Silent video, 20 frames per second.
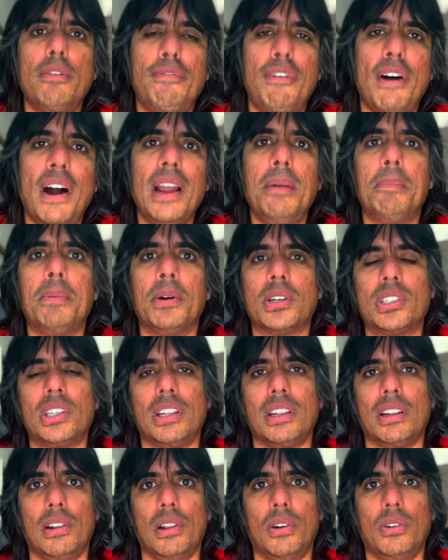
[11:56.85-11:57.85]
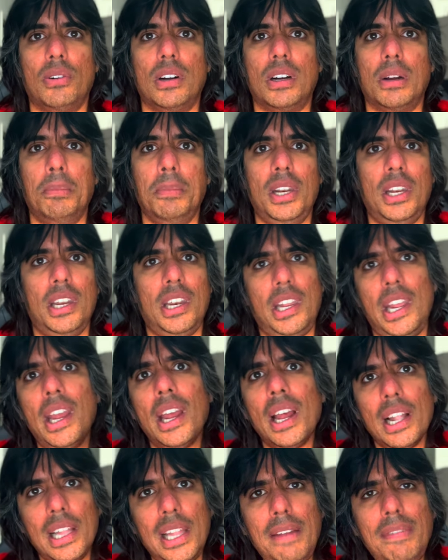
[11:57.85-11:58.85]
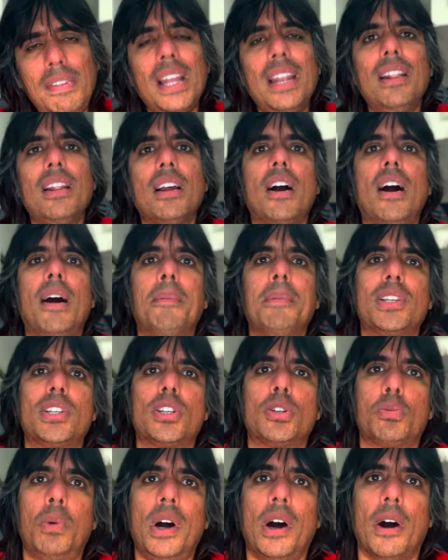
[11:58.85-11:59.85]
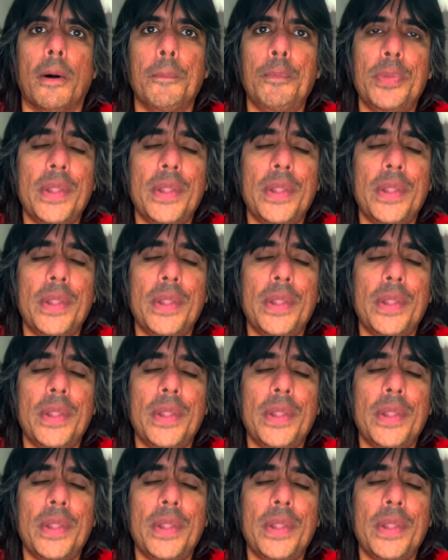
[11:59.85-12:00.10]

find books in their local community? Leave them in the comments as well.